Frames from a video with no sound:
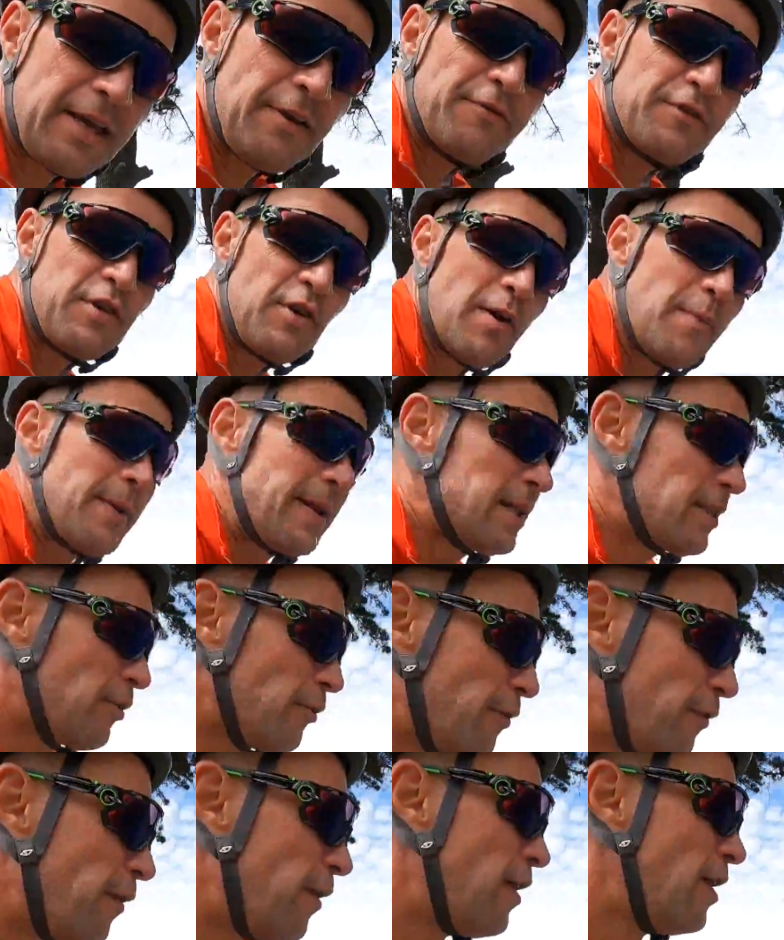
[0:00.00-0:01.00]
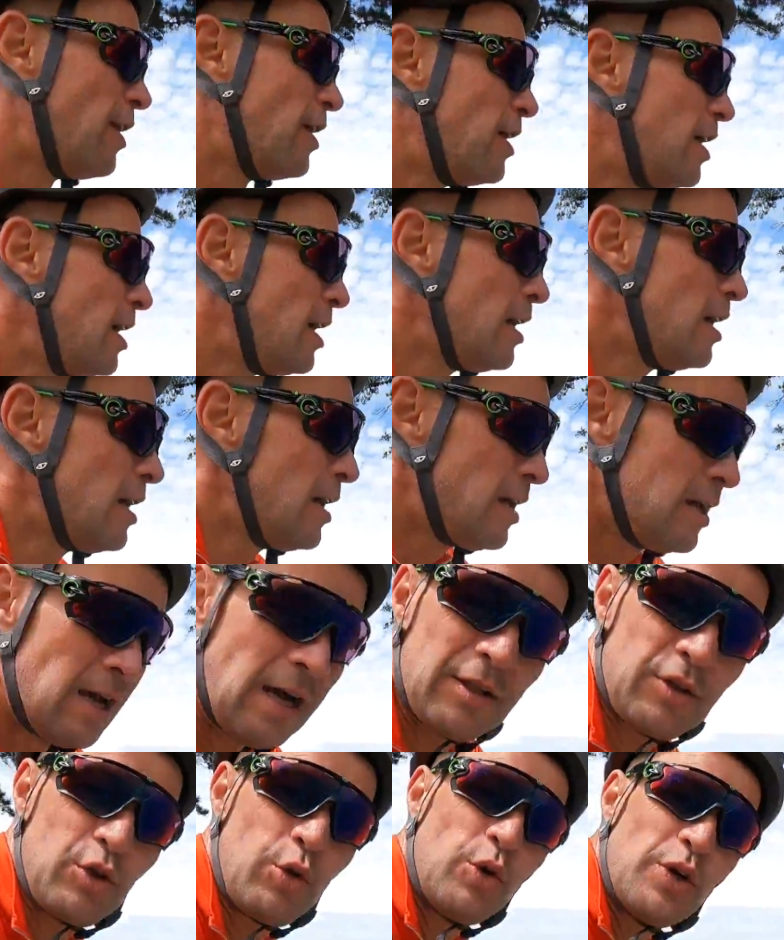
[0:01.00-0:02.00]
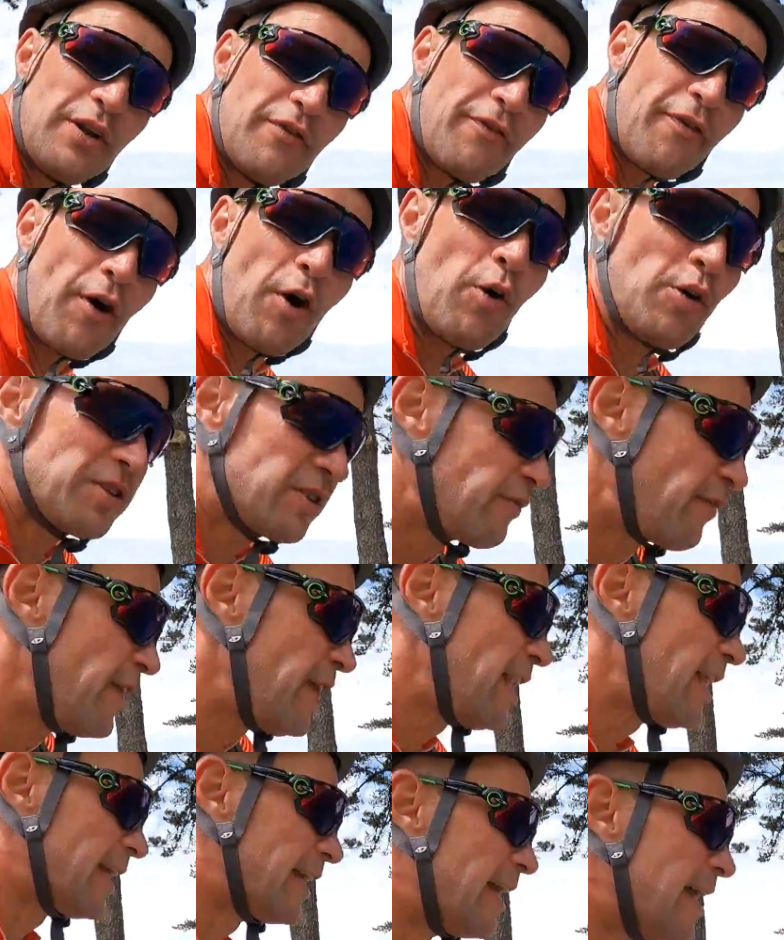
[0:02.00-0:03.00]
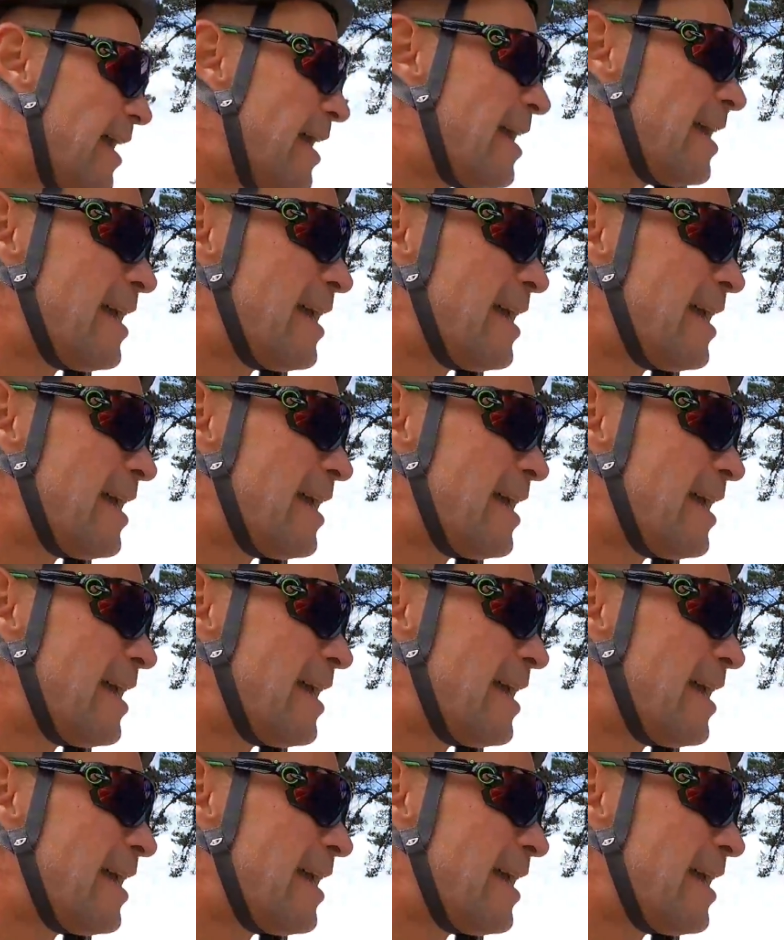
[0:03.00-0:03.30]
it gives you a bit of a Tour de France feeling.